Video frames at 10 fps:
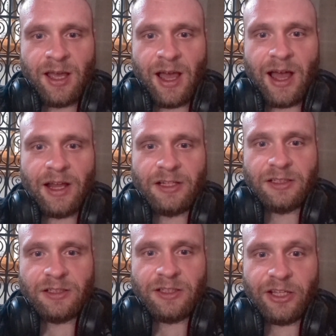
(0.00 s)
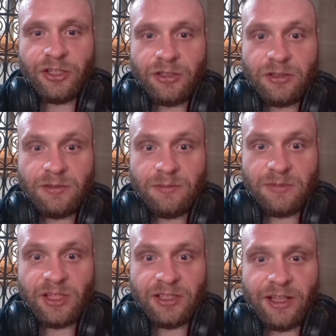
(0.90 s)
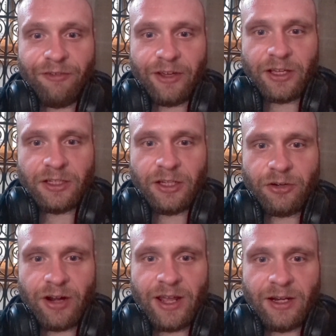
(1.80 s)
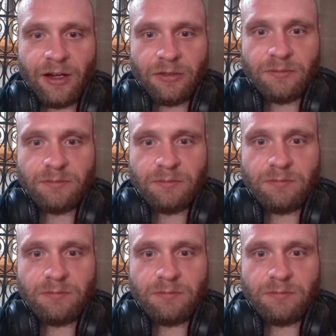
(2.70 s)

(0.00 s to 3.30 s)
and significant degrading on